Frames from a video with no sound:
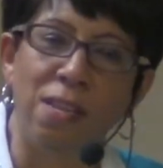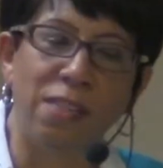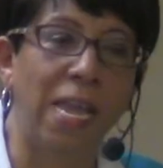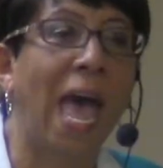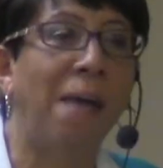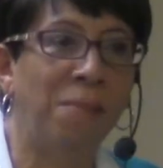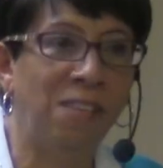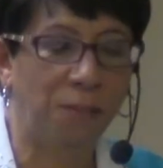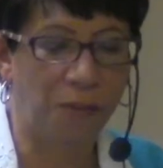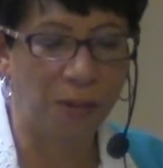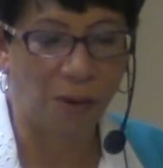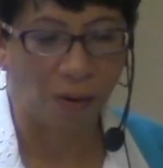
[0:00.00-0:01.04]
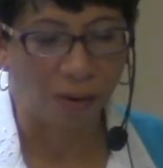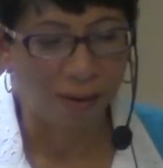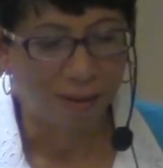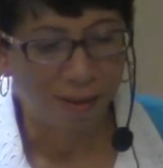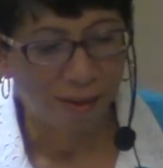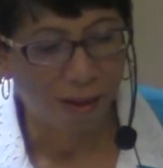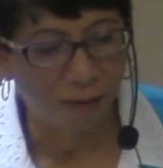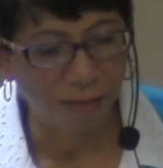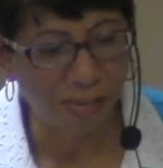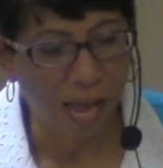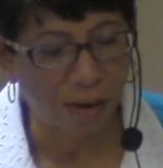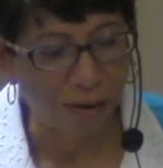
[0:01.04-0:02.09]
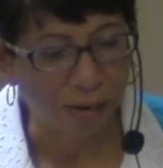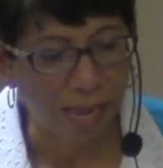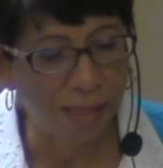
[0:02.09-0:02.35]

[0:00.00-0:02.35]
the atmosphere of Saturn.